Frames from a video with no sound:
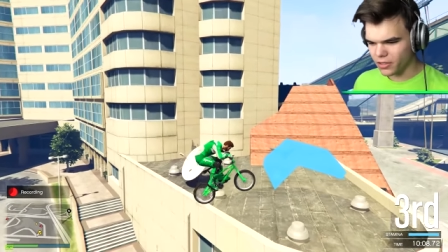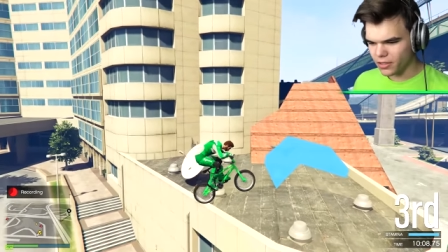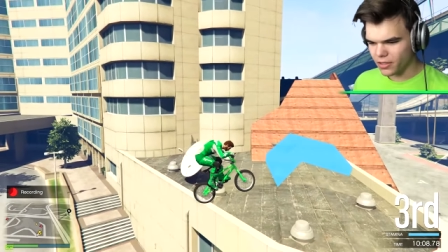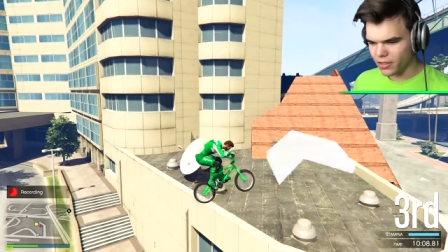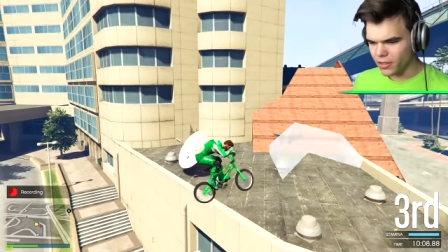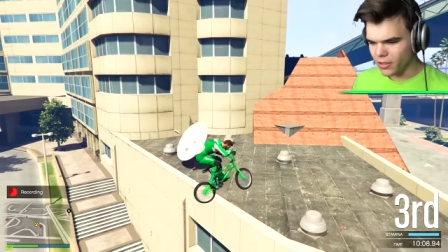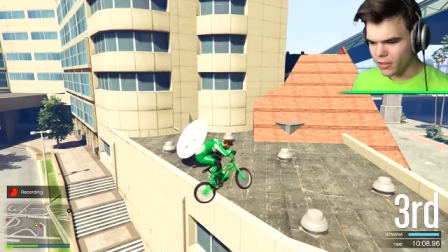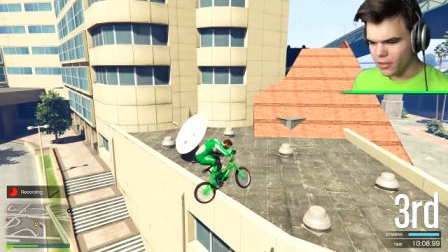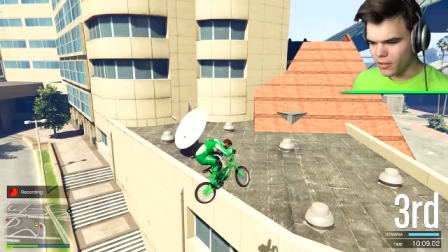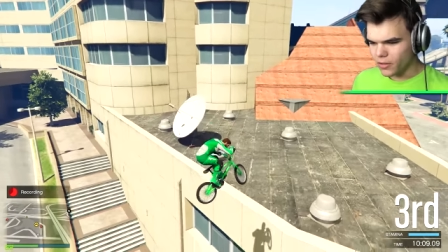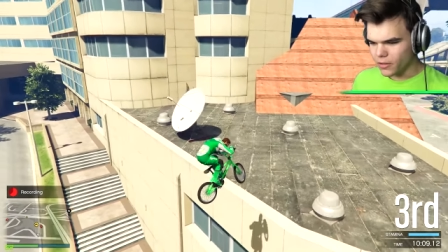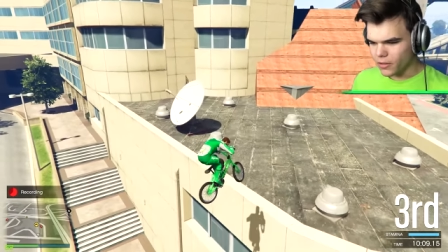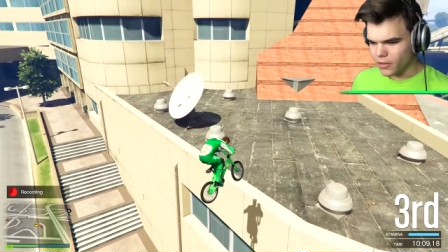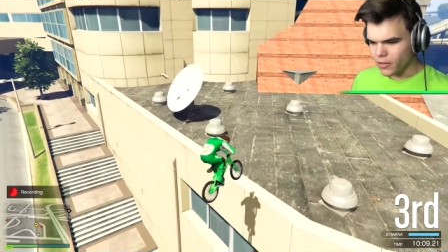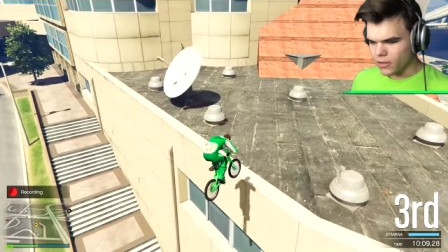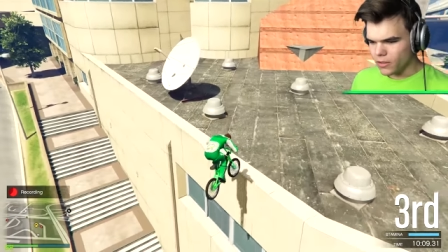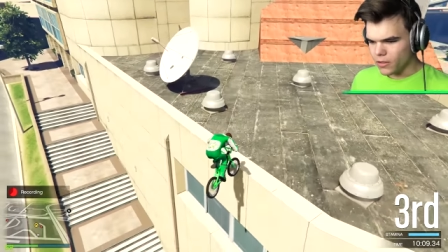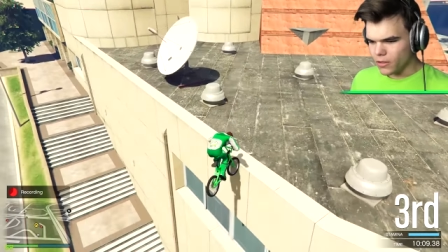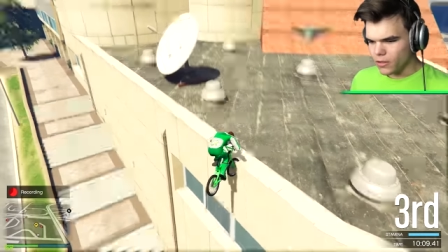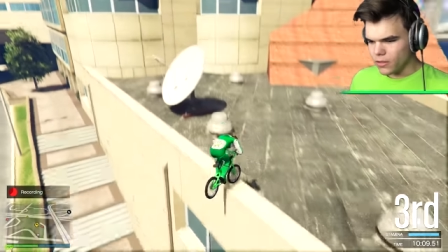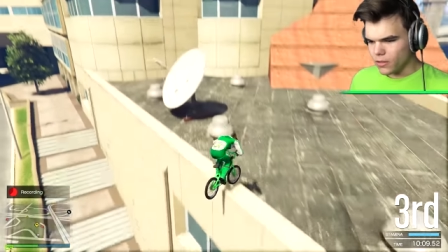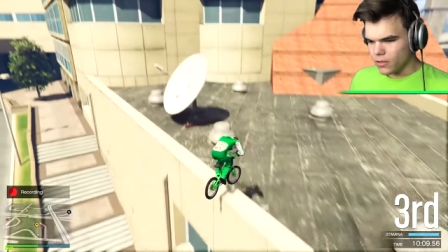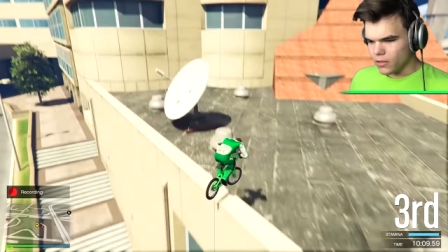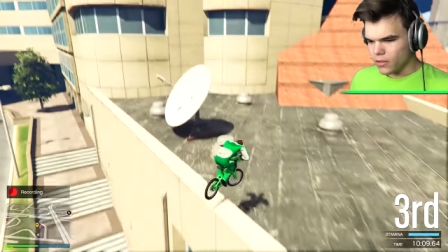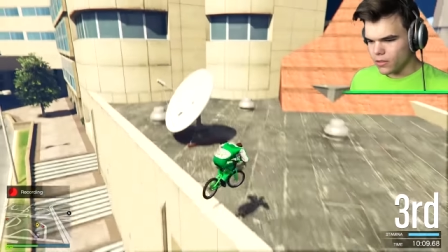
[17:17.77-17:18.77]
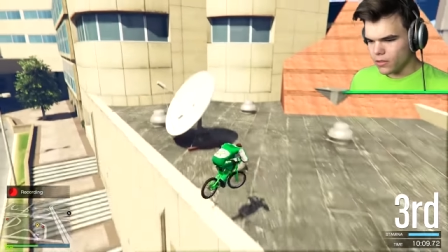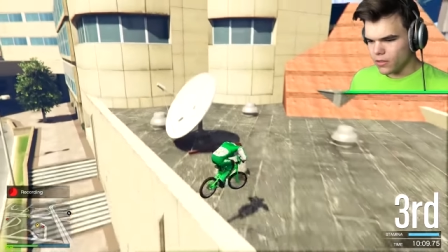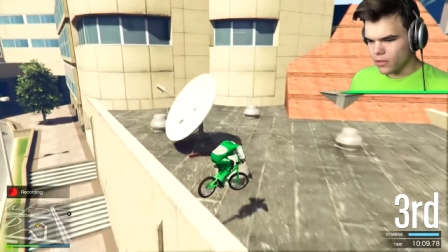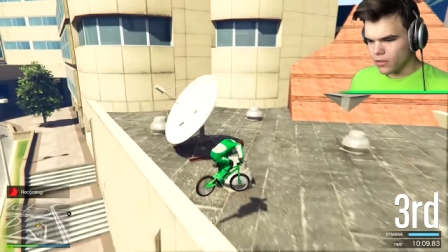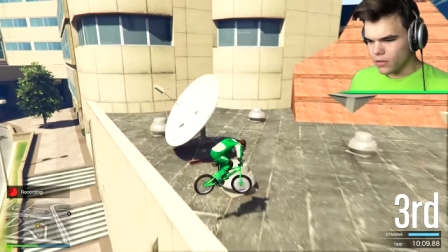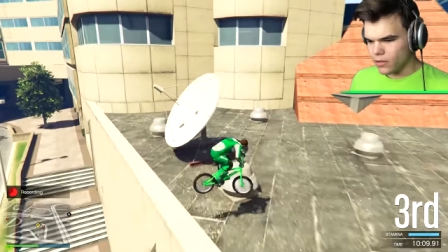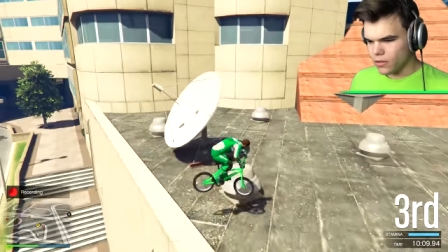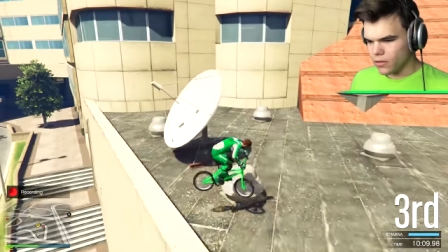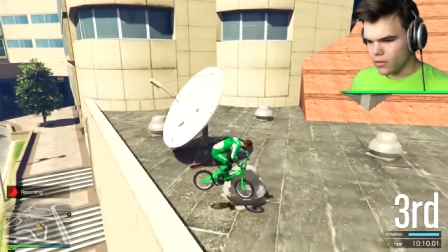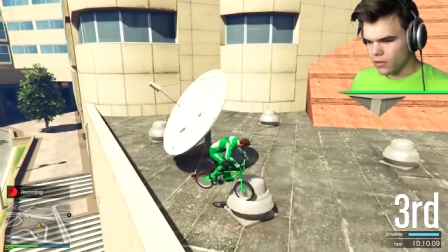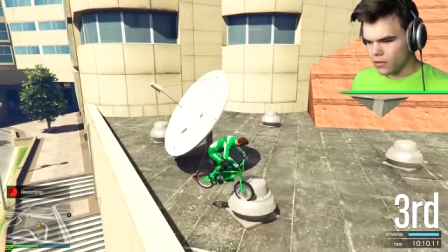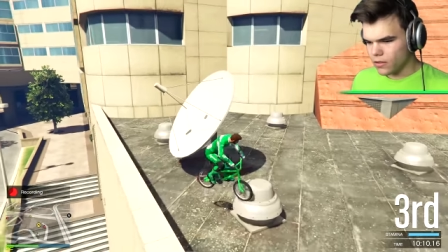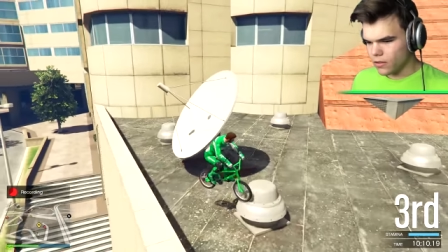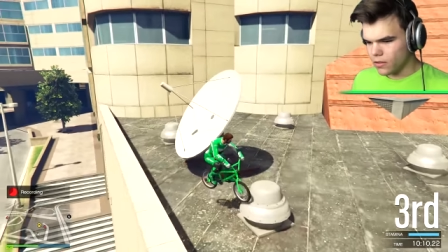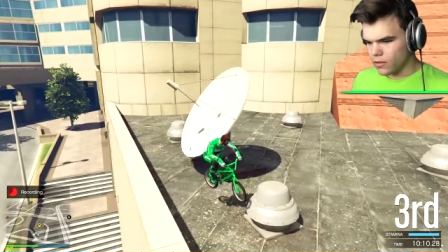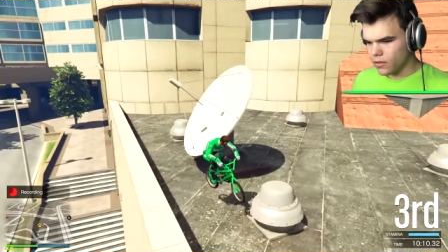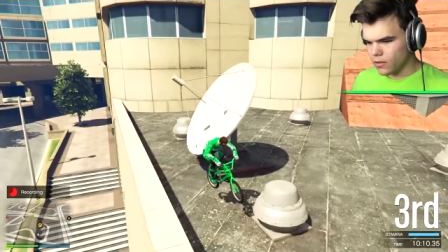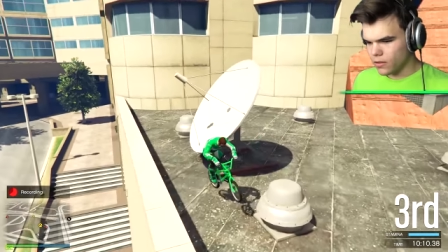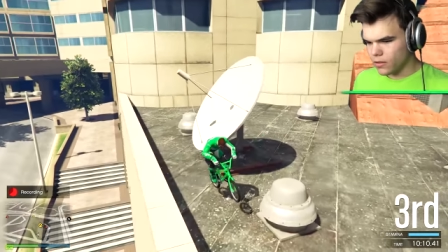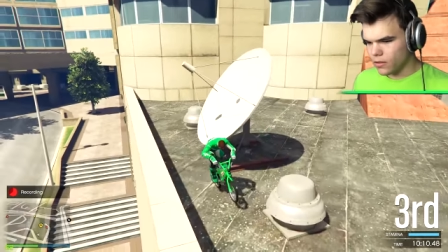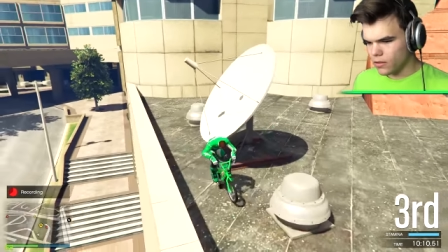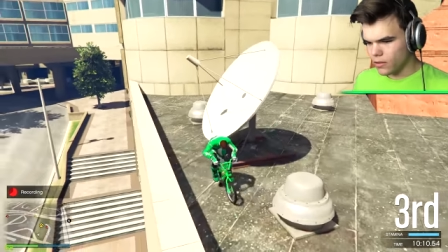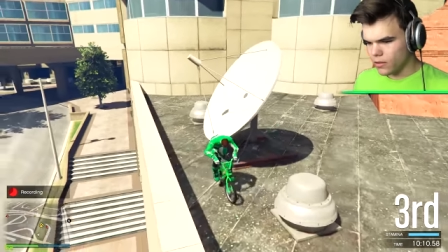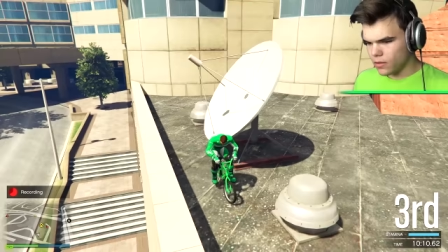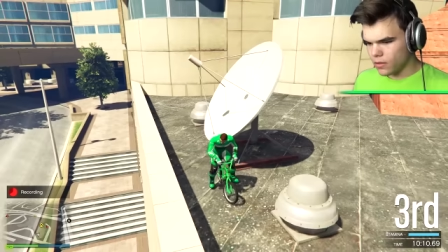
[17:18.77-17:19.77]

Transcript: nine checkpoints. Le- oh, eight checkpoints